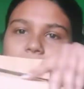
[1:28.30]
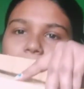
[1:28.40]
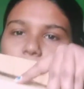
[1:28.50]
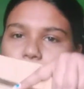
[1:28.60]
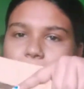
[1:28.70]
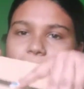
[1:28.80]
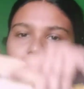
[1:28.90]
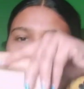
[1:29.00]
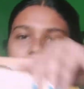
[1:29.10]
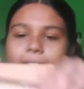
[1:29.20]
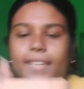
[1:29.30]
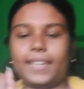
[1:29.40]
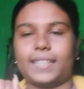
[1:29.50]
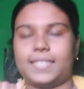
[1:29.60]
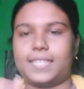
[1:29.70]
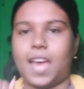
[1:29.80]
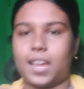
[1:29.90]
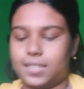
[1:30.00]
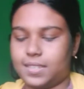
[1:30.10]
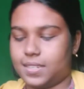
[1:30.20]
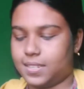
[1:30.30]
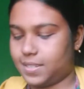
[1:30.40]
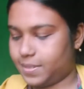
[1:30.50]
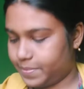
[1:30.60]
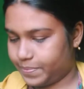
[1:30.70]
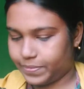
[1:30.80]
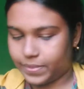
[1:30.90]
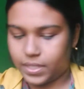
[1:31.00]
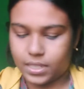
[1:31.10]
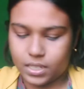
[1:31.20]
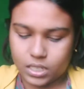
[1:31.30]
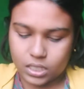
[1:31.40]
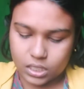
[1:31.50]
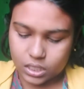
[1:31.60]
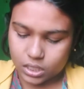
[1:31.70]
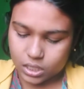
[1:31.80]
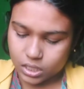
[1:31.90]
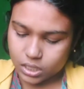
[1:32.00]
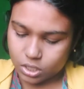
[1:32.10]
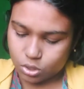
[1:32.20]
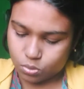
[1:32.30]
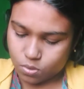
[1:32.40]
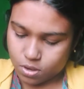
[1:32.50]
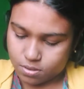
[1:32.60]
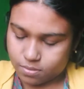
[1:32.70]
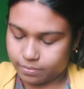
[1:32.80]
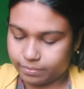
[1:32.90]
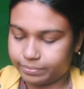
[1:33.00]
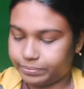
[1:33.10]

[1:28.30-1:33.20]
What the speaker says: Okay, let's start. See this one.